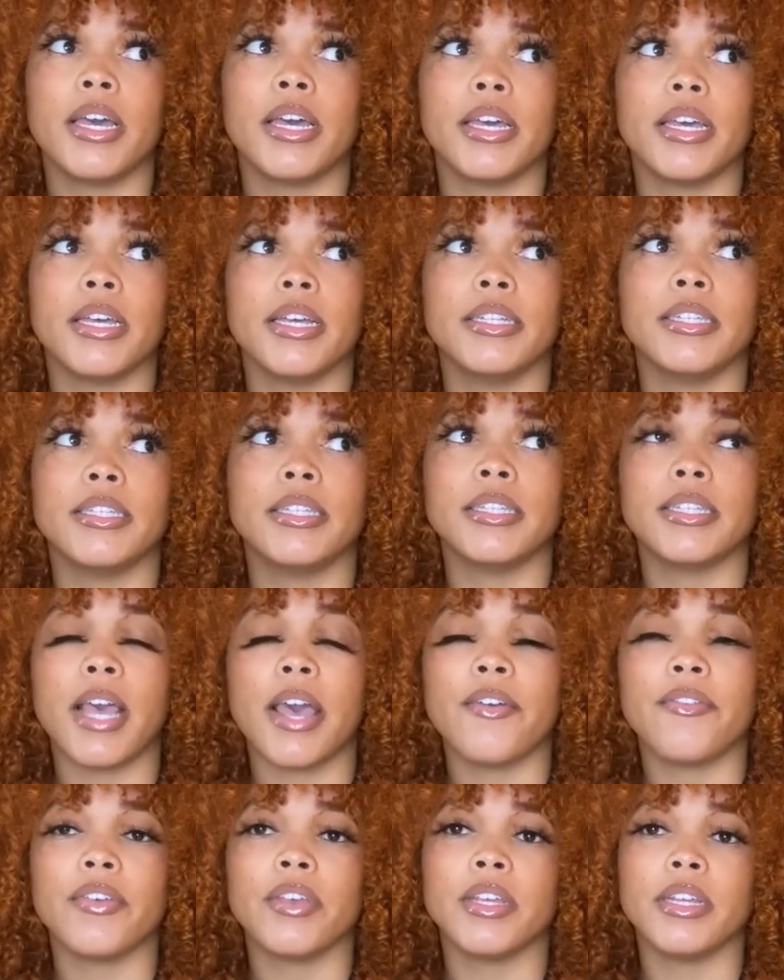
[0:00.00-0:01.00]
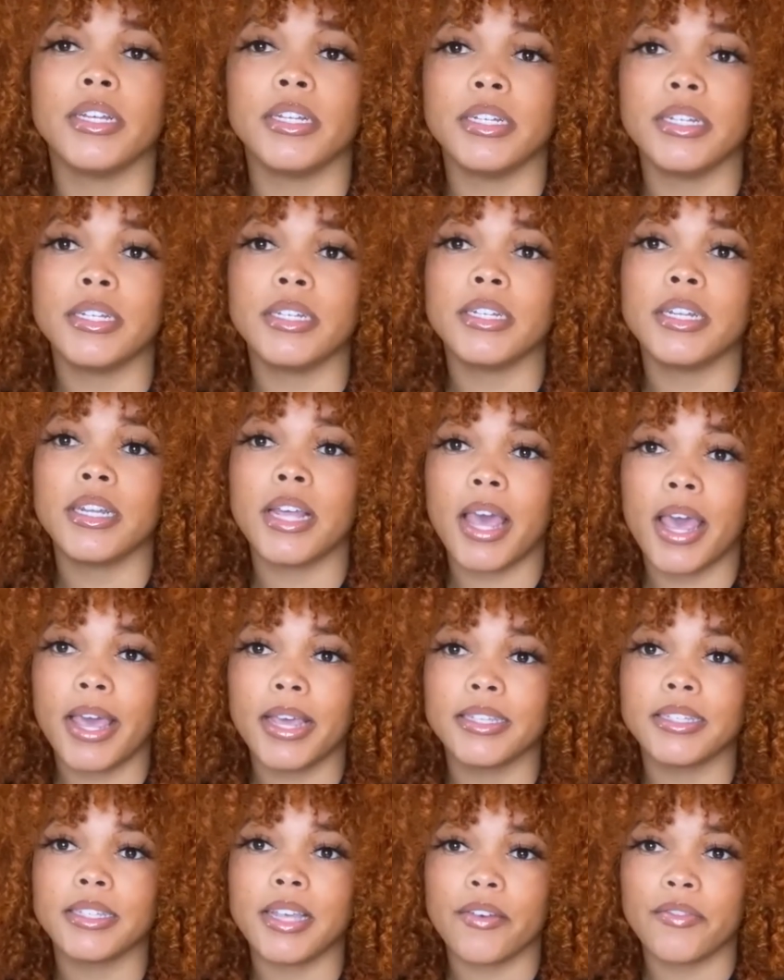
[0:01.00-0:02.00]
a good 7
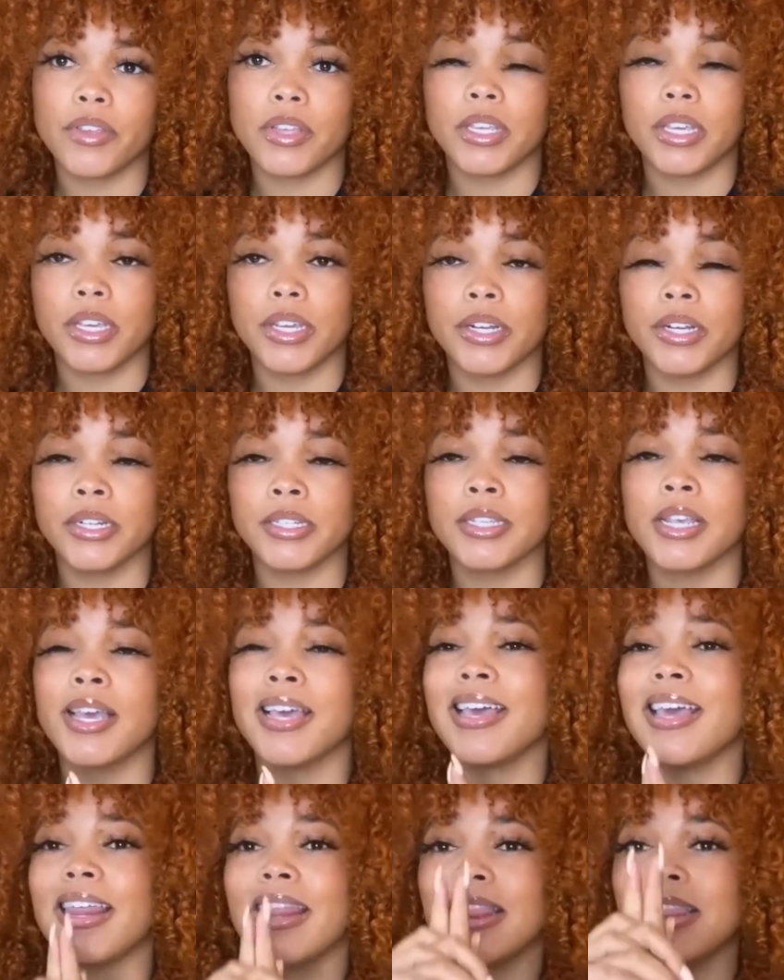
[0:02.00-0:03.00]
years.